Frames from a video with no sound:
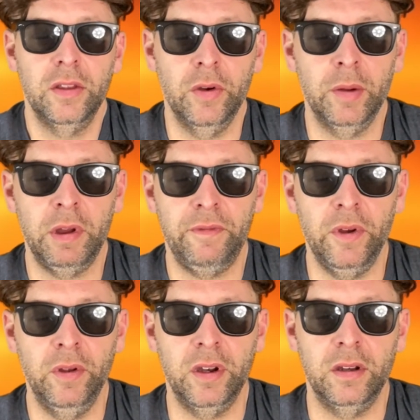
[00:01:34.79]
Go into my
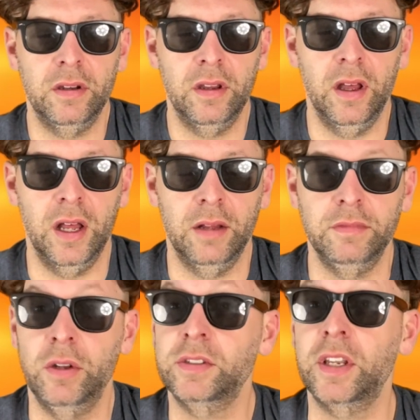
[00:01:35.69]
phone and
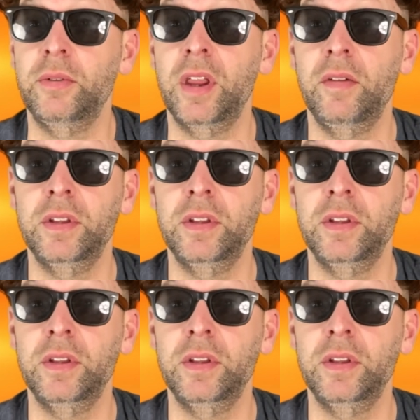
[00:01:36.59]
notice I don't have